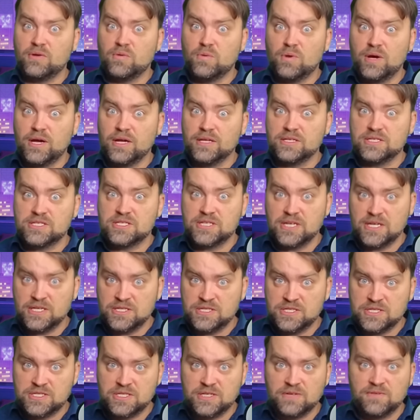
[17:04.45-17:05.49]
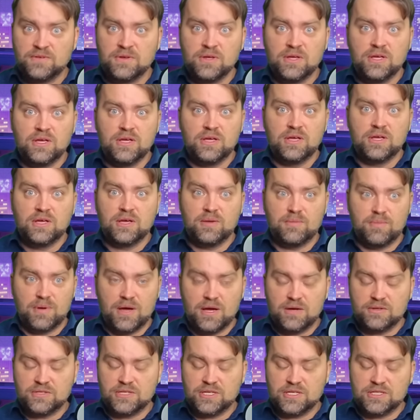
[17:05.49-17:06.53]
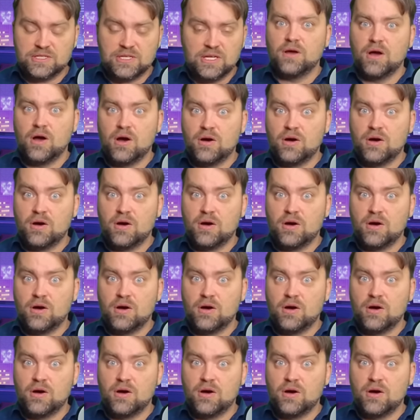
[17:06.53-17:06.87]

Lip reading: quite sensitive about it.